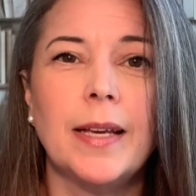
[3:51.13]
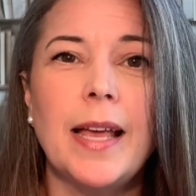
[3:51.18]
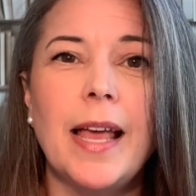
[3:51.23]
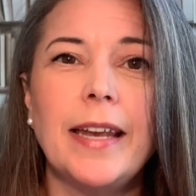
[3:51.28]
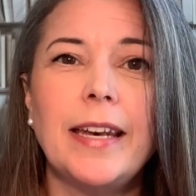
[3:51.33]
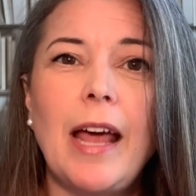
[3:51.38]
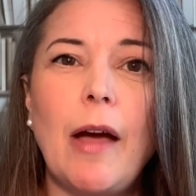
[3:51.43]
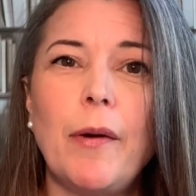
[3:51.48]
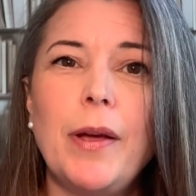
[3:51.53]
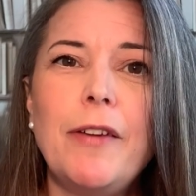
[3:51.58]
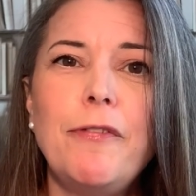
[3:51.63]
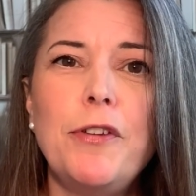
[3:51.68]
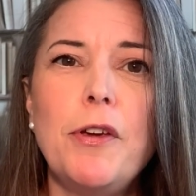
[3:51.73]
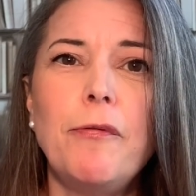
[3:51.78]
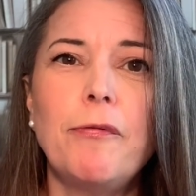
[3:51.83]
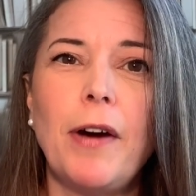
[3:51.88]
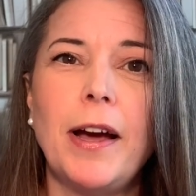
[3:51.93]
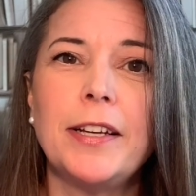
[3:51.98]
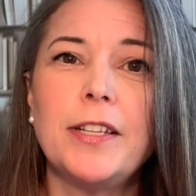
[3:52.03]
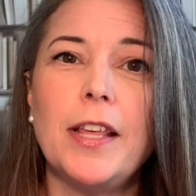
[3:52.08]
Now, if you
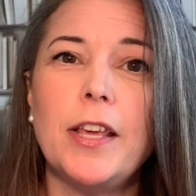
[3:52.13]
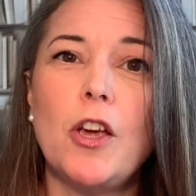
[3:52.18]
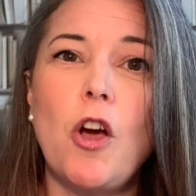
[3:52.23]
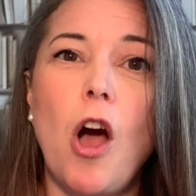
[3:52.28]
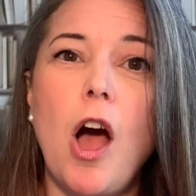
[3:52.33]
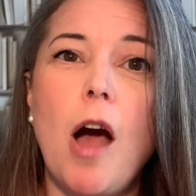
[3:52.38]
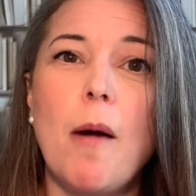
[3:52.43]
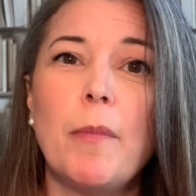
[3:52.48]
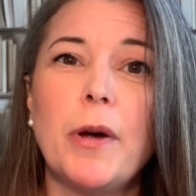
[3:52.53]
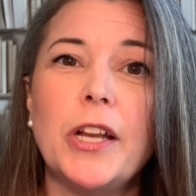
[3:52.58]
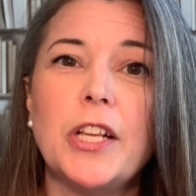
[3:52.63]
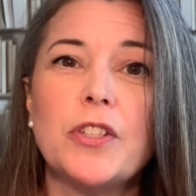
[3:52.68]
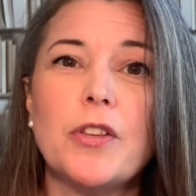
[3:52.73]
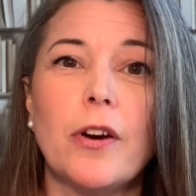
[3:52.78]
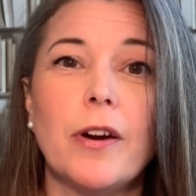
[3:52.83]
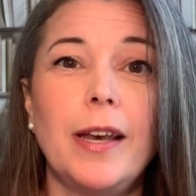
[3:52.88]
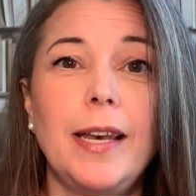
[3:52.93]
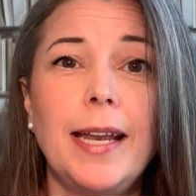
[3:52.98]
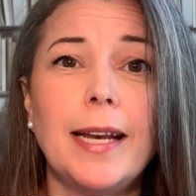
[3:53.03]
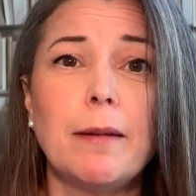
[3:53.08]
find that your harmonics are
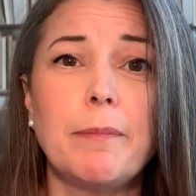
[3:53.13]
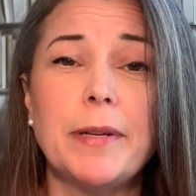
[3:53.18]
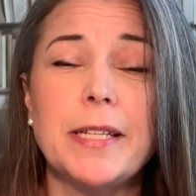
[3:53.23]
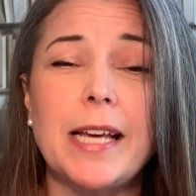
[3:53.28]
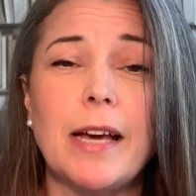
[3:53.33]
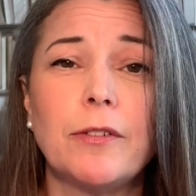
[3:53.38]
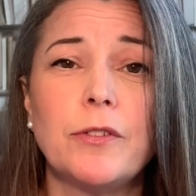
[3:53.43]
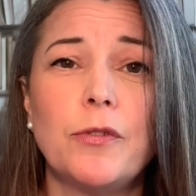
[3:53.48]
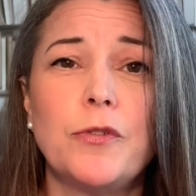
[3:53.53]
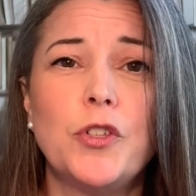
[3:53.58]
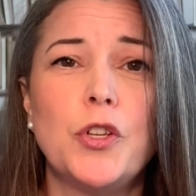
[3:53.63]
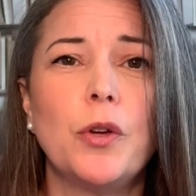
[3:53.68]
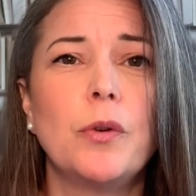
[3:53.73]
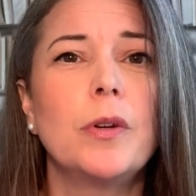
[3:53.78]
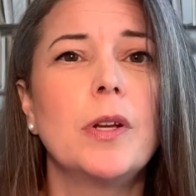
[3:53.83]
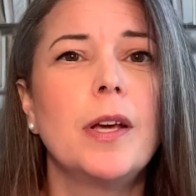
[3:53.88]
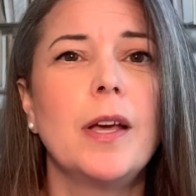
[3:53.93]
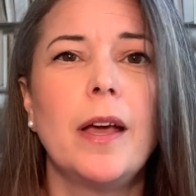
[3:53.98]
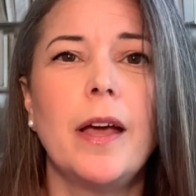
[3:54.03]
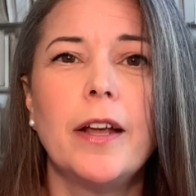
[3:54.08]
a little bit out of
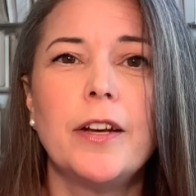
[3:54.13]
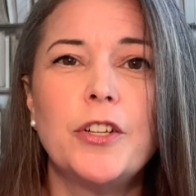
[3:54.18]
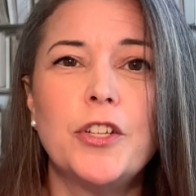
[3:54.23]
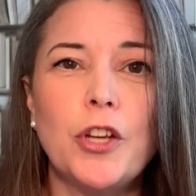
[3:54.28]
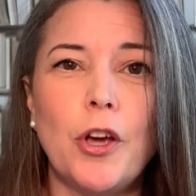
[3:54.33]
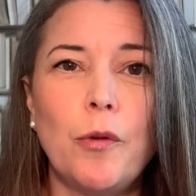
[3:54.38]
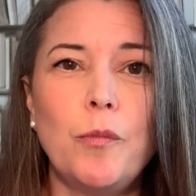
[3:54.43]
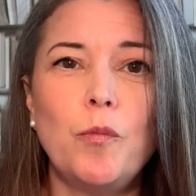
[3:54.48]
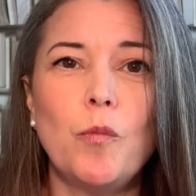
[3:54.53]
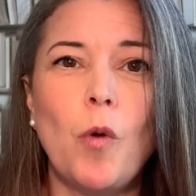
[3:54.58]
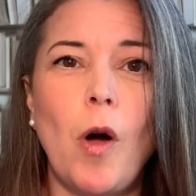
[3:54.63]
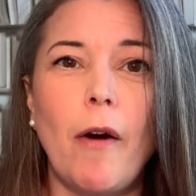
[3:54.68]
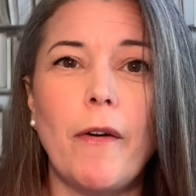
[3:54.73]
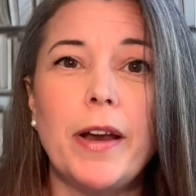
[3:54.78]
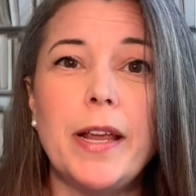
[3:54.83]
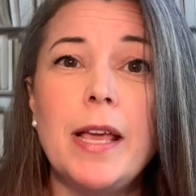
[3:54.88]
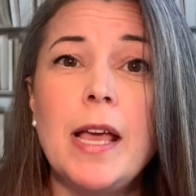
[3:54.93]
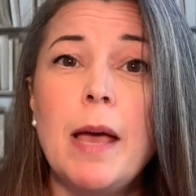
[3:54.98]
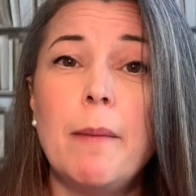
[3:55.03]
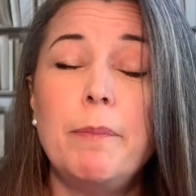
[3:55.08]
tune, don't
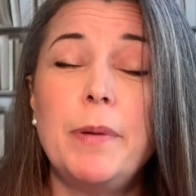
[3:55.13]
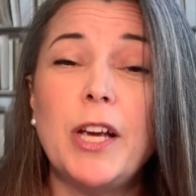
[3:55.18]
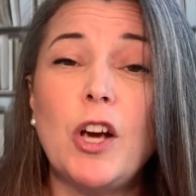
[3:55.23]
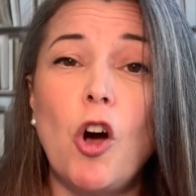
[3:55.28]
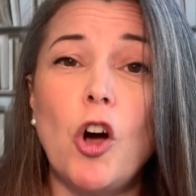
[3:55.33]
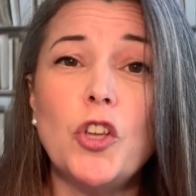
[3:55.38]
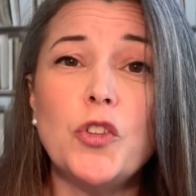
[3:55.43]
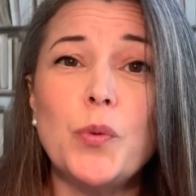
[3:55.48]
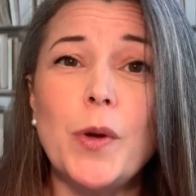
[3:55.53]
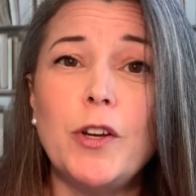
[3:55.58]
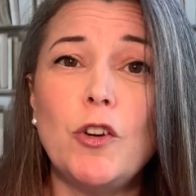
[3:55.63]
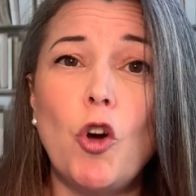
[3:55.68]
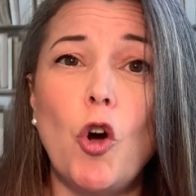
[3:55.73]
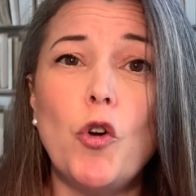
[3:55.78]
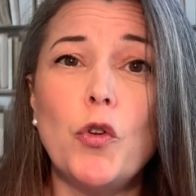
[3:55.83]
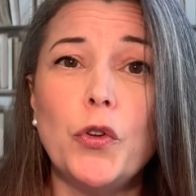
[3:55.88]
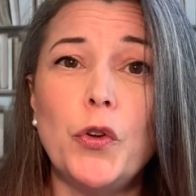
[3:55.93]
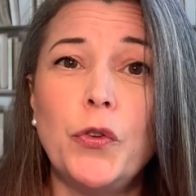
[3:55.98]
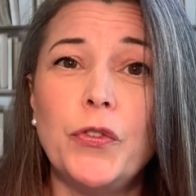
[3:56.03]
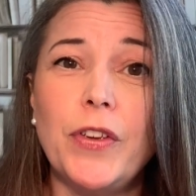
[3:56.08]
worry. Because we're
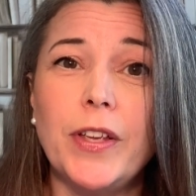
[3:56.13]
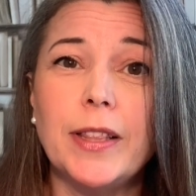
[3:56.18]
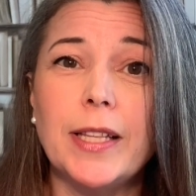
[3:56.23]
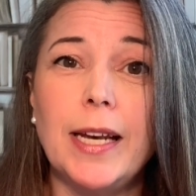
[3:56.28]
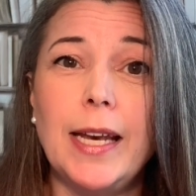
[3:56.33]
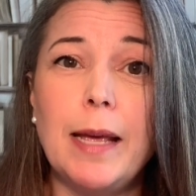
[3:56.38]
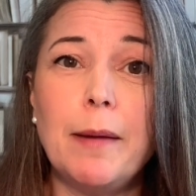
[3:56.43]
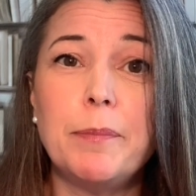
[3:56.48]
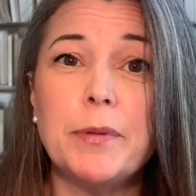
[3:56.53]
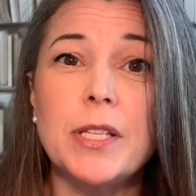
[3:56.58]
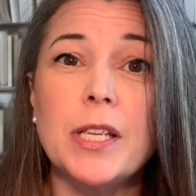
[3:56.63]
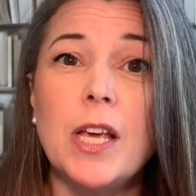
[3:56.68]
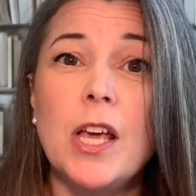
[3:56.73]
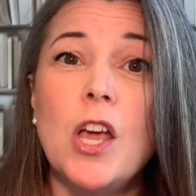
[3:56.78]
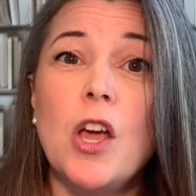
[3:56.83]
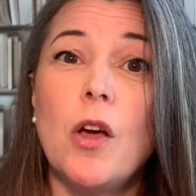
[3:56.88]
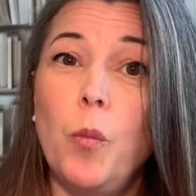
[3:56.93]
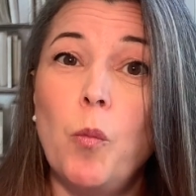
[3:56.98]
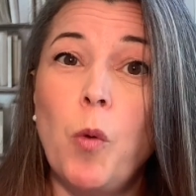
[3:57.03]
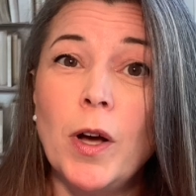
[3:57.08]
not using the lips,
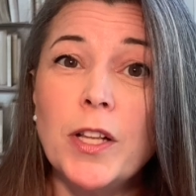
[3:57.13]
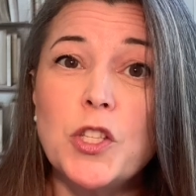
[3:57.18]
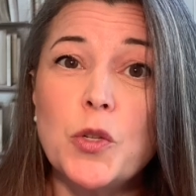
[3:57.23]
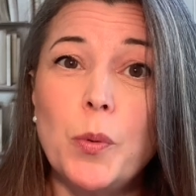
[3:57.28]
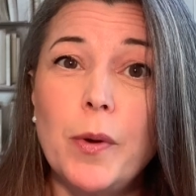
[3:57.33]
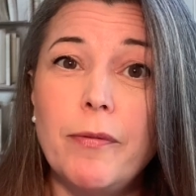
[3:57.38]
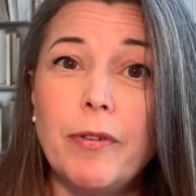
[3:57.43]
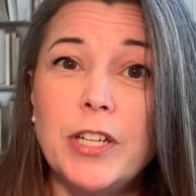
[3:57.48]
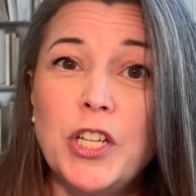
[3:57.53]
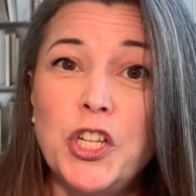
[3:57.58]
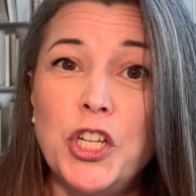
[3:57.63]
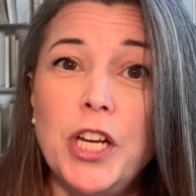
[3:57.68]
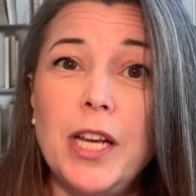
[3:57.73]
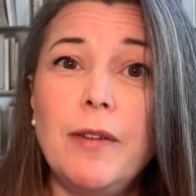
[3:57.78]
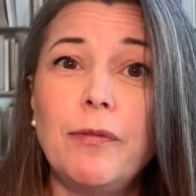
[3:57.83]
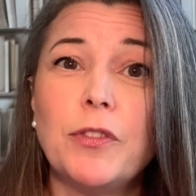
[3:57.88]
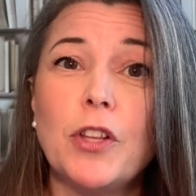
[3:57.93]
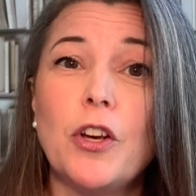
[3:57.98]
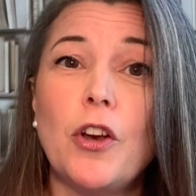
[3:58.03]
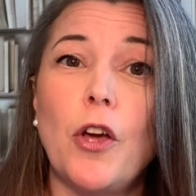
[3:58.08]
once we've
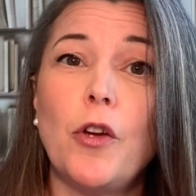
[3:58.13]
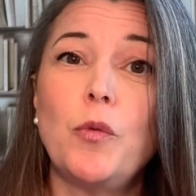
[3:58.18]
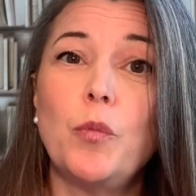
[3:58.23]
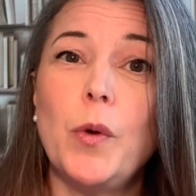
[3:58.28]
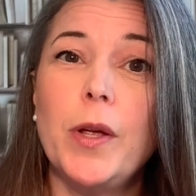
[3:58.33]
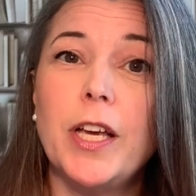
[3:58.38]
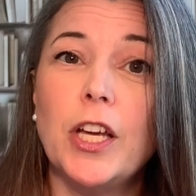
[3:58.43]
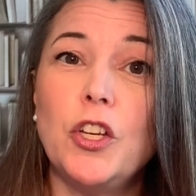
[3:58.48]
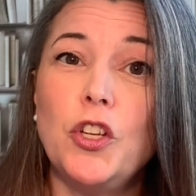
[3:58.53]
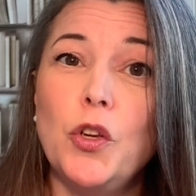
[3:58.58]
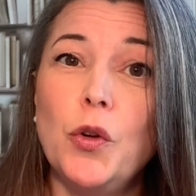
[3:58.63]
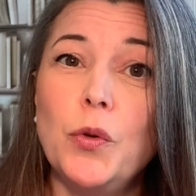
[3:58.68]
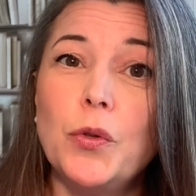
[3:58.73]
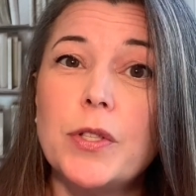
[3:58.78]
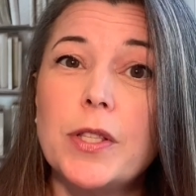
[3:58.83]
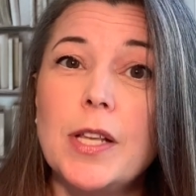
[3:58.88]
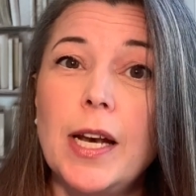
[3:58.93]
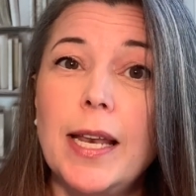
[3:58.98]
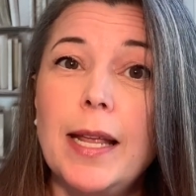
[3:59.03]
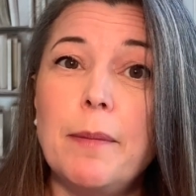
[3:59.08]
achieved the note, we can use
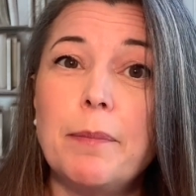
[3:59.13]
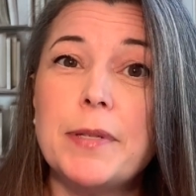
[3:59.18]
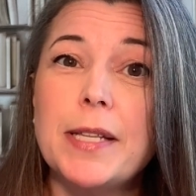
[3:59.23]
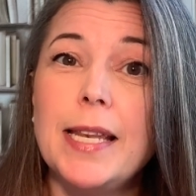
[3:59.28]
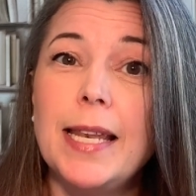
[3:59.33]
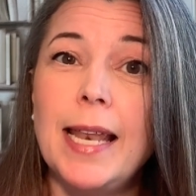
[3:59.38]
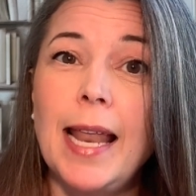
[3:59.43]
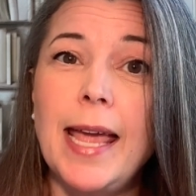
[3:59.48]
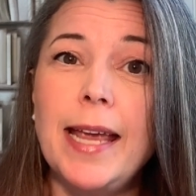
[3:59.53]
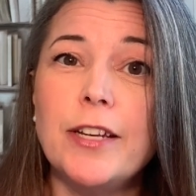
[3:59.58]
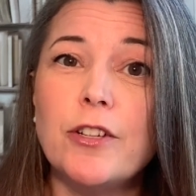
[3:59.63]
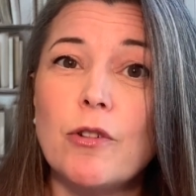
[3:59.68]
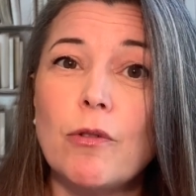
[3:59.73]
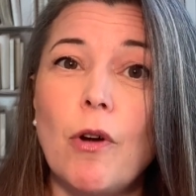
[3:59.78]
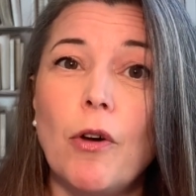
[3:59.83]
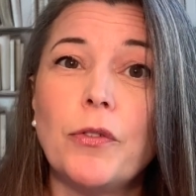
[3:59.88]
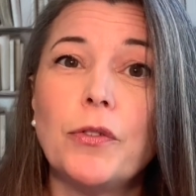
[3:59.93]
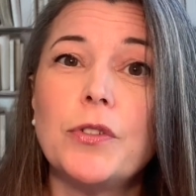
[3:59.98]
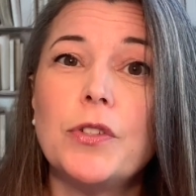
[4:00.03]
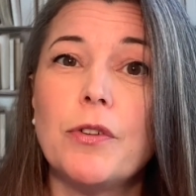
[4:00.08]
the lips later
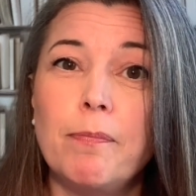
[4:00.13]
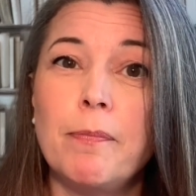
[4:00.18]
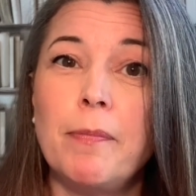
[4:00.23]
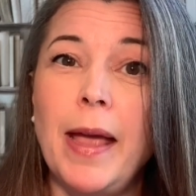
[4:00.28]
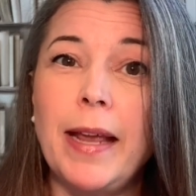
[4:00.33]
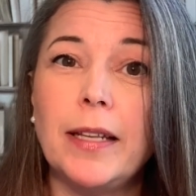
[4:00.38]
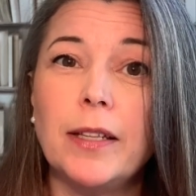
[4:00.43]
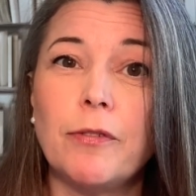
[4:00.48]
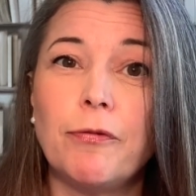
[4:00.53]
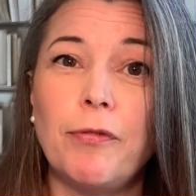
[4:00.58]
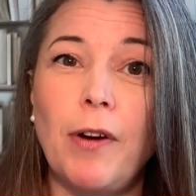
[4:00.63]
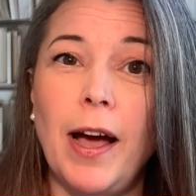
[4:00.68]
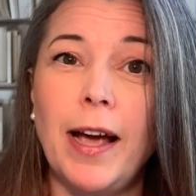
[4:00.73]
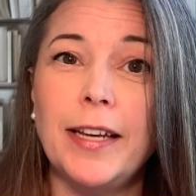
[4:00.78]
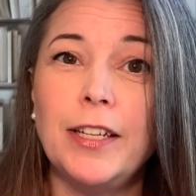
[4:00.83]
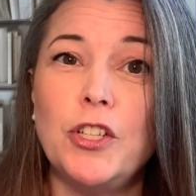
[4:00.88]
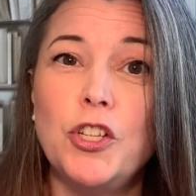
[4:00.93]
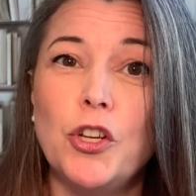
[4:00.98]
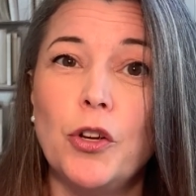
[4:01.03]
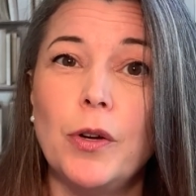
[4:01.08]
on to make the
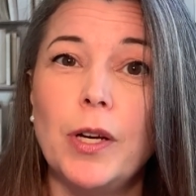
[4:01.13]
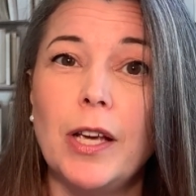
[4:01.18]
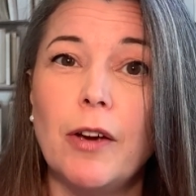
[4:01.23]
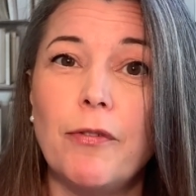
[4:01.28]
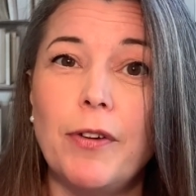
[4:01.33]
fine-tuning of